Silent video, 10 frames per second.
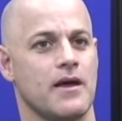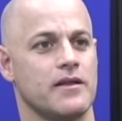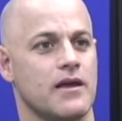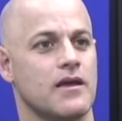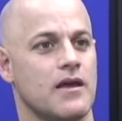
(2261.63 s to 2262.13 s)

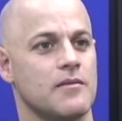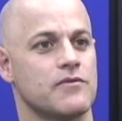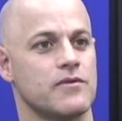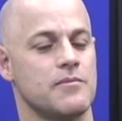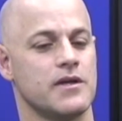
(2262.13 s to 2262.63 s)
and I came
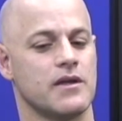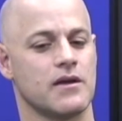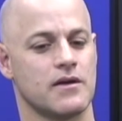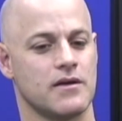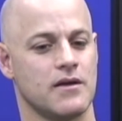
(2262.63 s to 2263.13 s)
to the meeting.
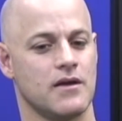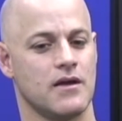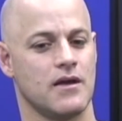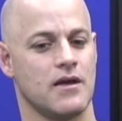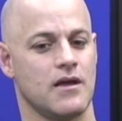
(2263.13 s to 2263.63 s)

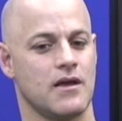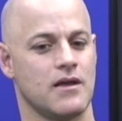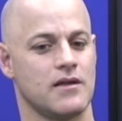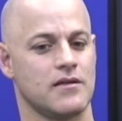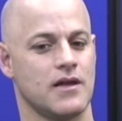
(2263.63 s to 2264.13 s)

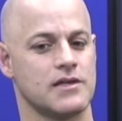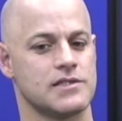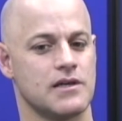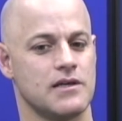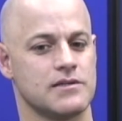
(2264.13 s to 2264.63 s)
And
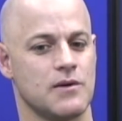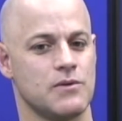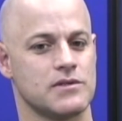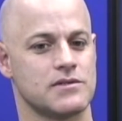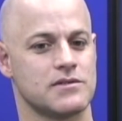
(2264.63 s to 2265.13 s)
as I
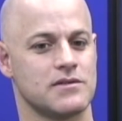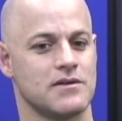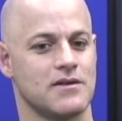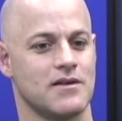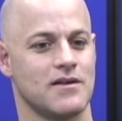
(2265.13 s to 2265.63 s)
was
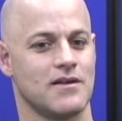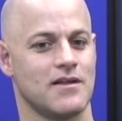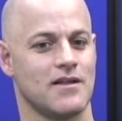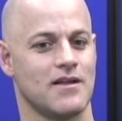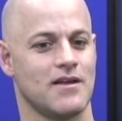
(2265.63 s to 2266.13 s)

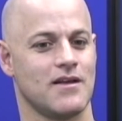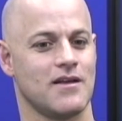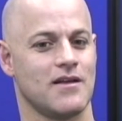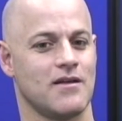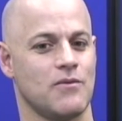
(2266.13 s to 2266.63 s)

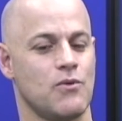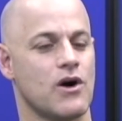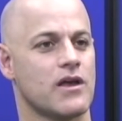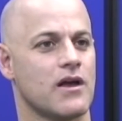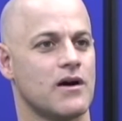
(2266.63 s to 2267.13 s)

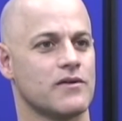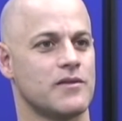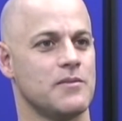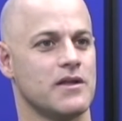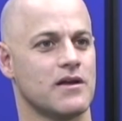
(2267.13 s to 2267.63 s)
walking out
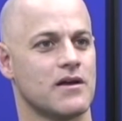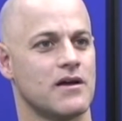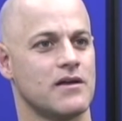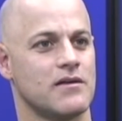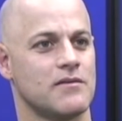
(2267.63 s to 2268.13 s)
the meeting,
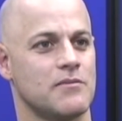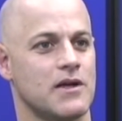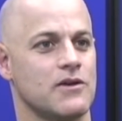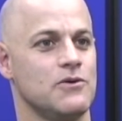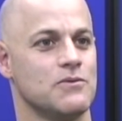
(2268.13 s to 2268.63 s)
I
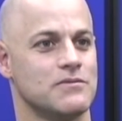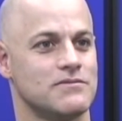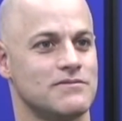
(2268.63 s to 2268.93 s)
met you,